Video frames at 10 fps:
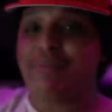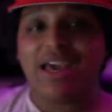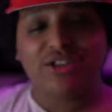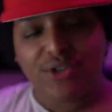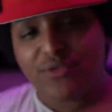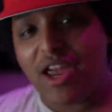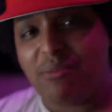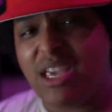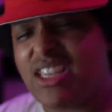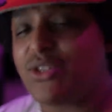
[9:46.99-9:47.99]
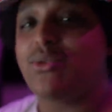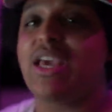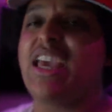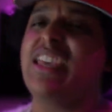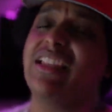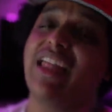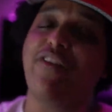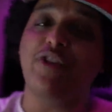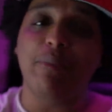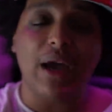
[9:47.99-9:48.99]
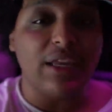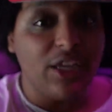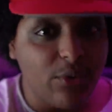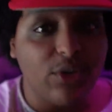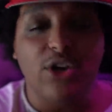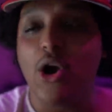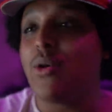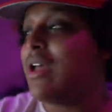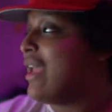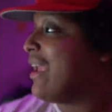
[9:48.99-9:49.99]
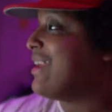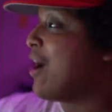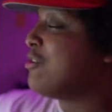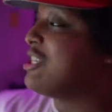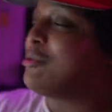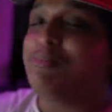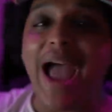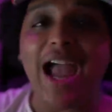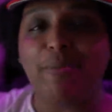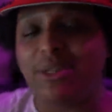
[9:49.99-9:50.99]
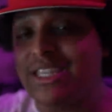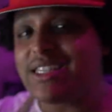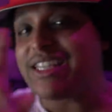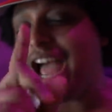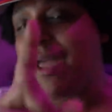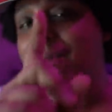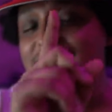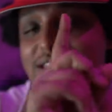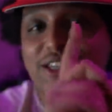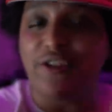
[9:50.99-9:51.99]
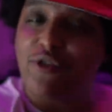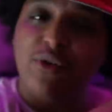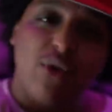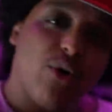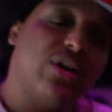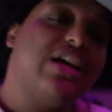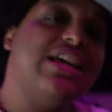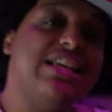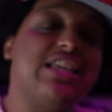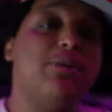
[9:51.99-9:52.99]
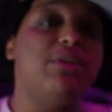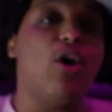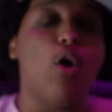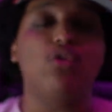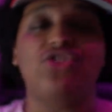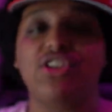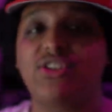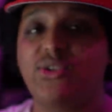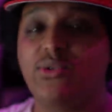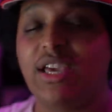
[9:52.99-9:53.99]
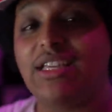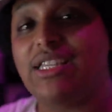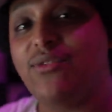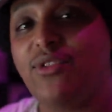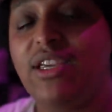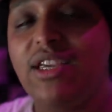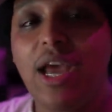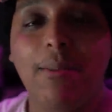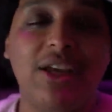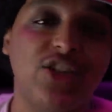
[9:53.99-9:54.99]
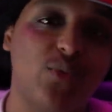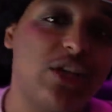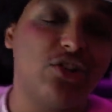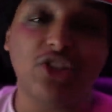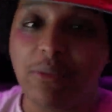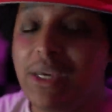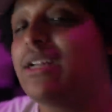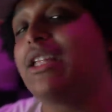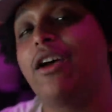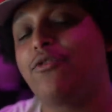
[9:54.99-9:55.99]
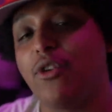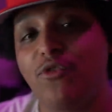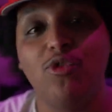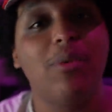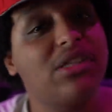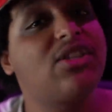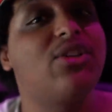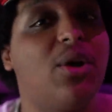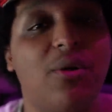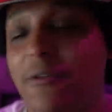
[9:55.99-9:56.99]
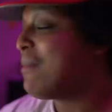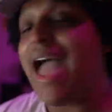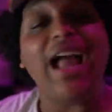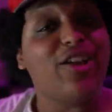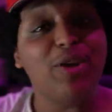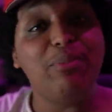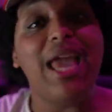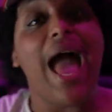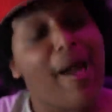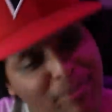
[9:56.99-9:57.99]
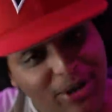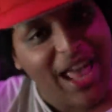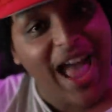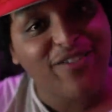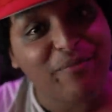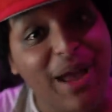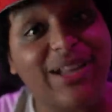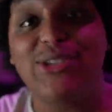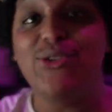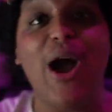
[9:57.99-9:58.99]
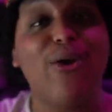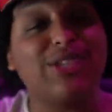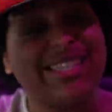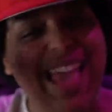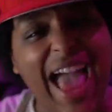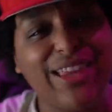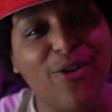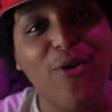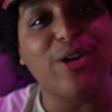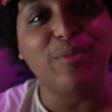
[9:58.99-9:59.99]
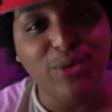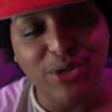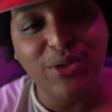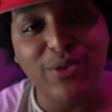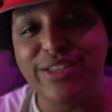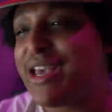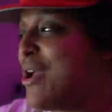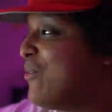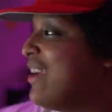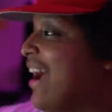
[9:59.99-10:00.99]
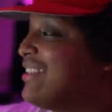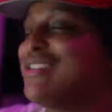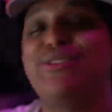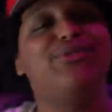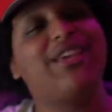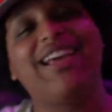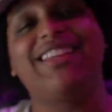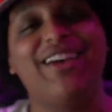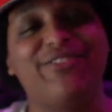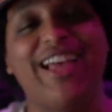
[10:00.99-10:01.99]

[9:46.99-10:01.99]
manager for NBA 2K. He left about a year ago, and now he's back, but this time as a different role. He's gonna be hosting 2K TV because Rachel Demita left a few months ago. Man, I couldn't be happier to have him back. Do you know how sad the whole community was when LD2K left